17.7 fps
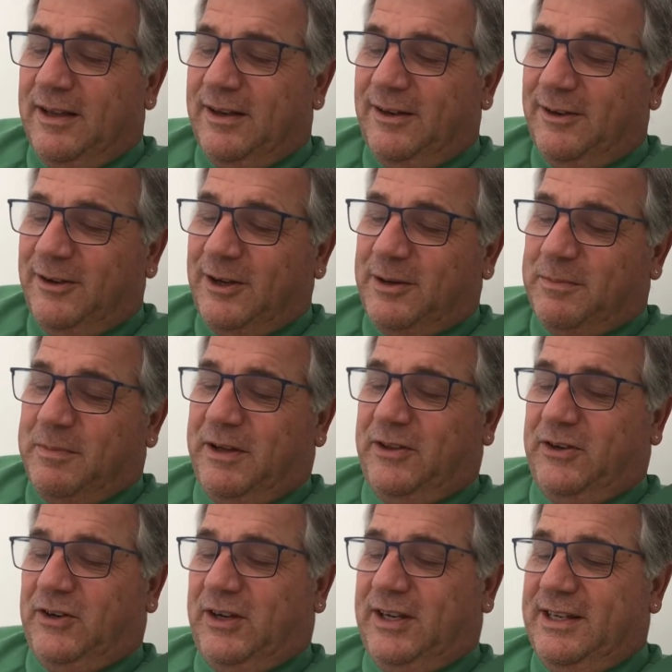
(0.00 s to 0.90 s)
"Look,
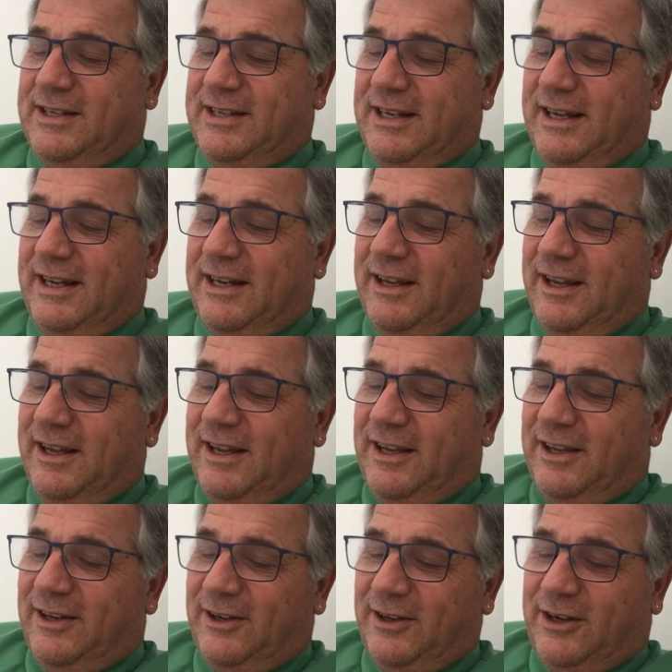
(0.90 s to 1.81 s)
Mother," he said.
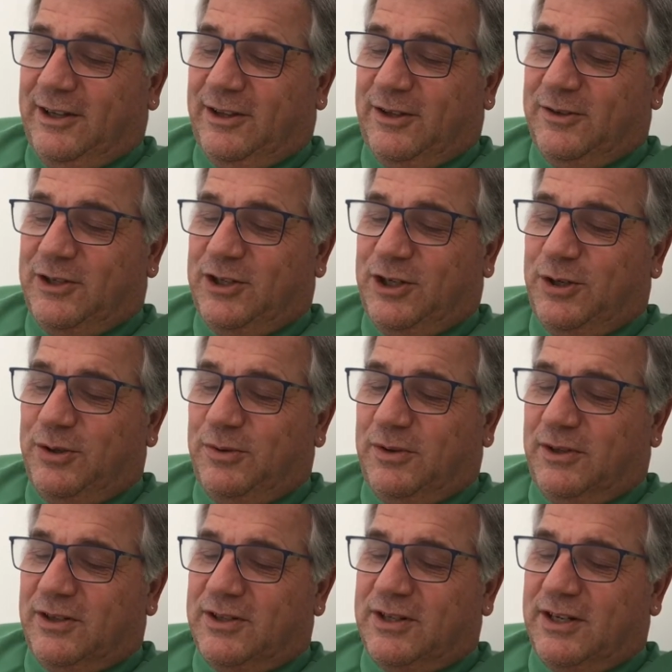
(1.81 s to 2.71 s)
"Look at those
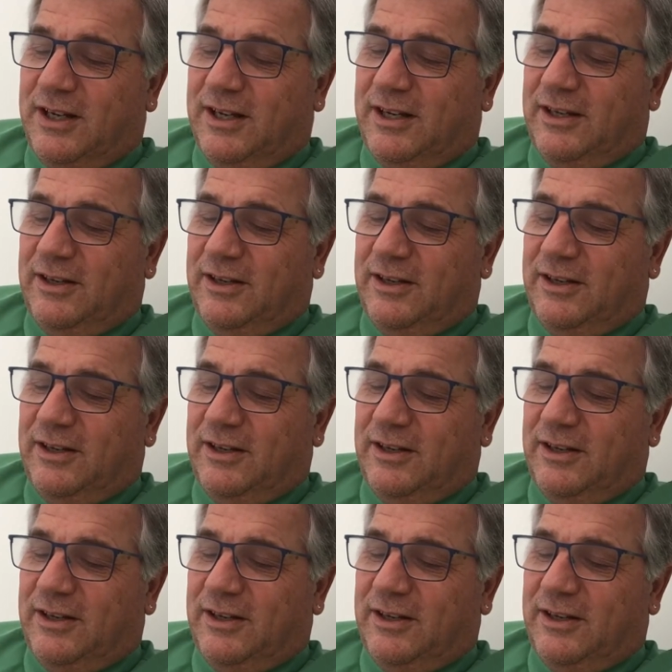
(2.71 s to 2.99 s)
tools.